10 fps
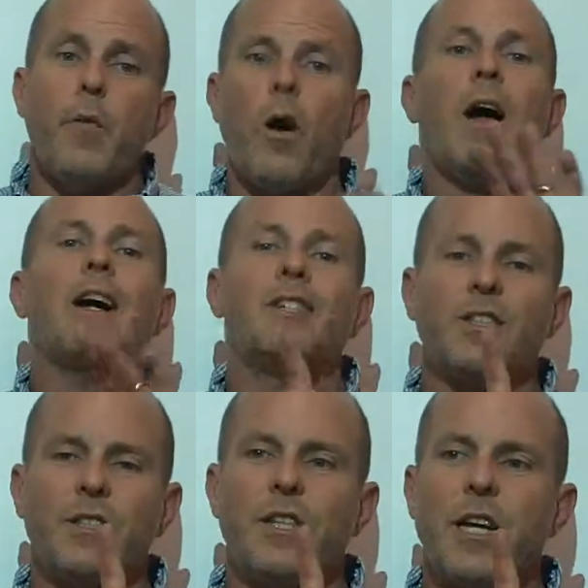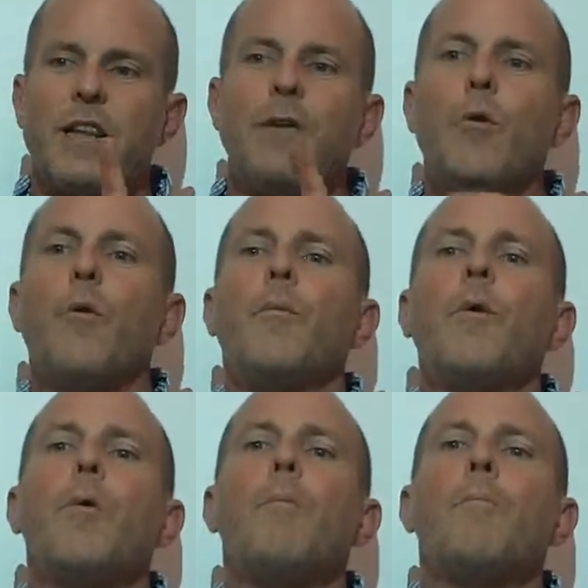I should say
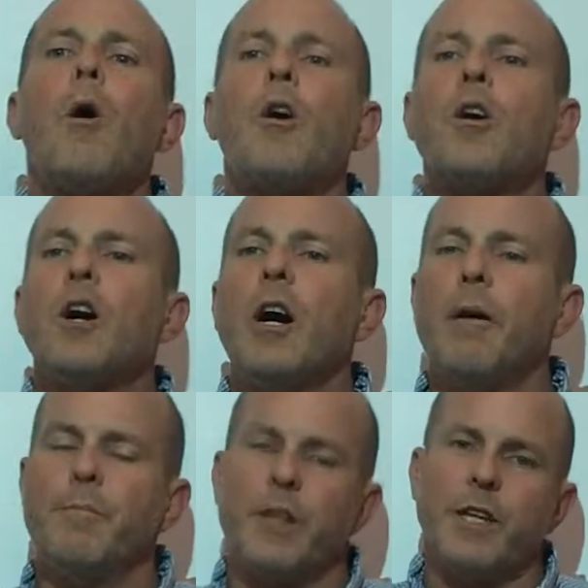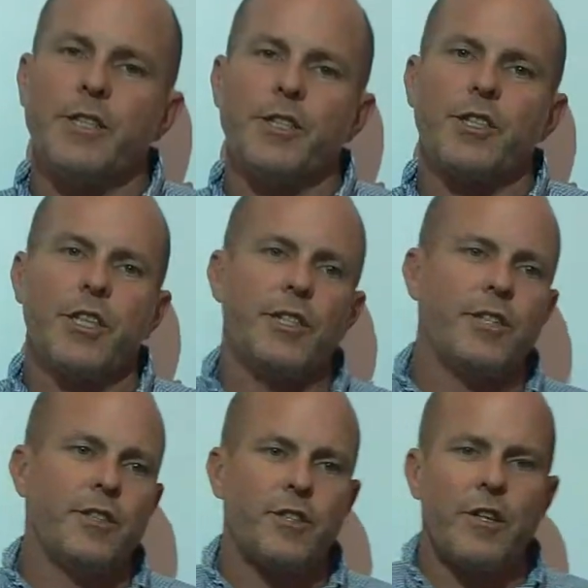they will mark up the
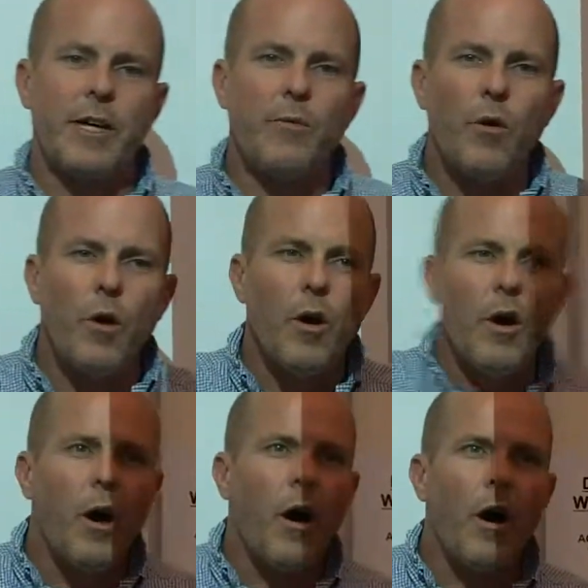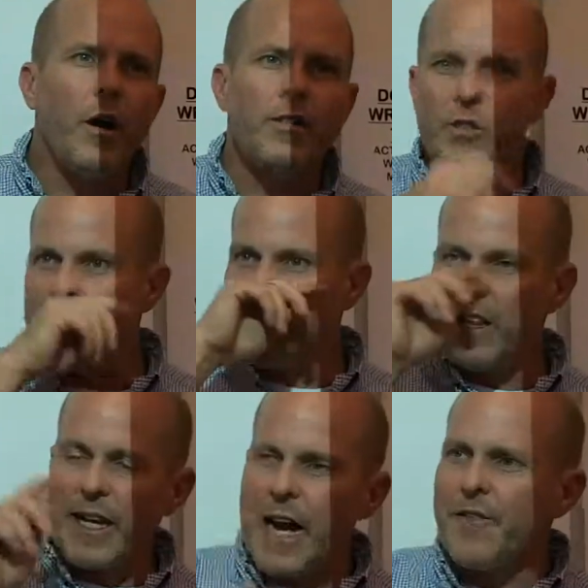legislation, so they will alter
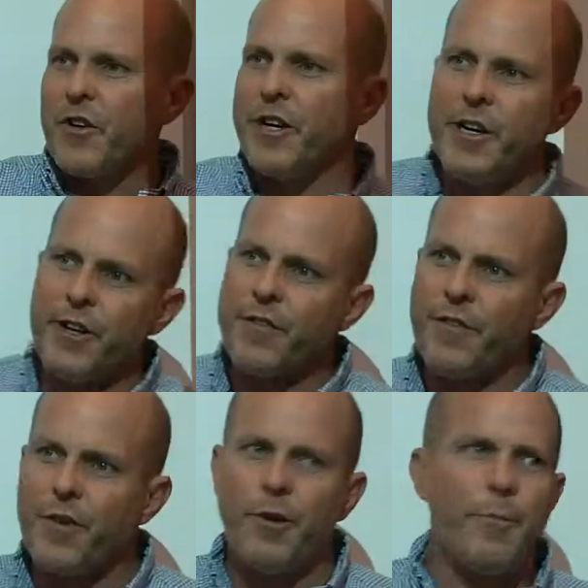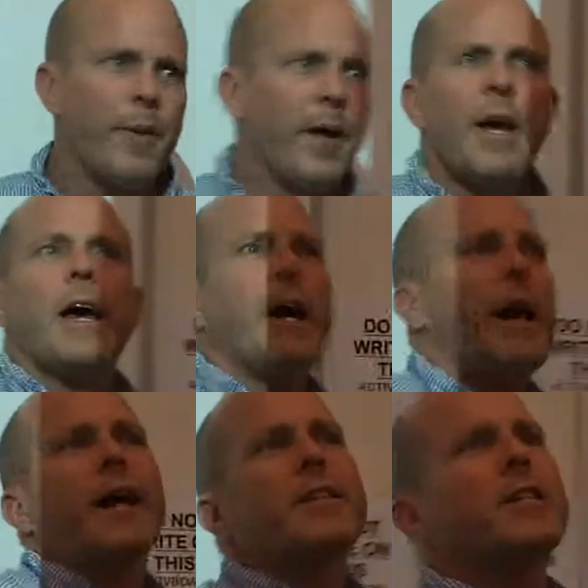it. Like after hearing from
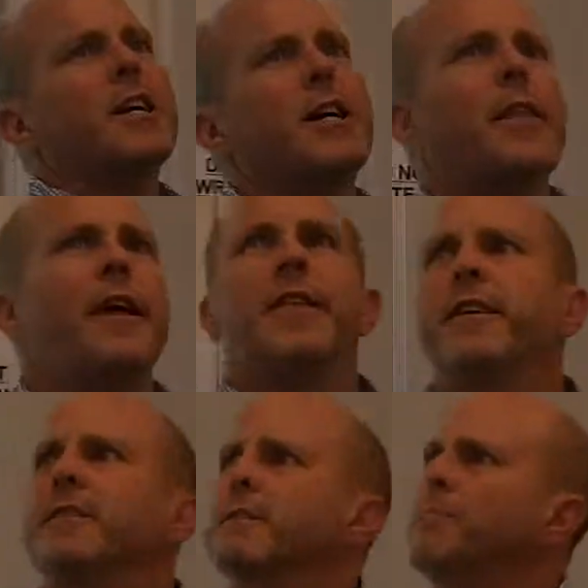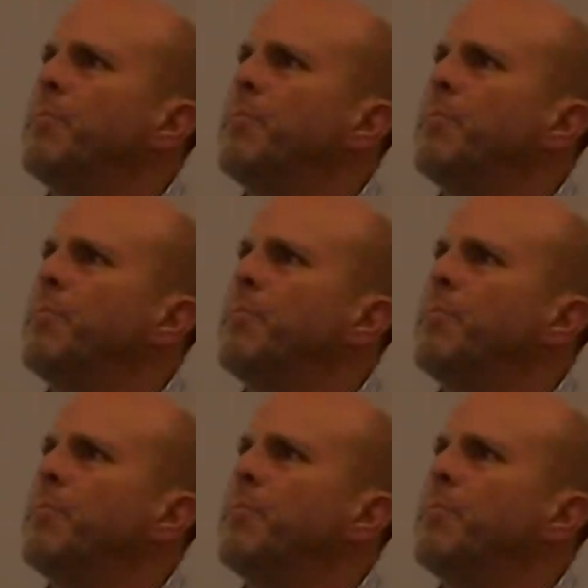Exxon that this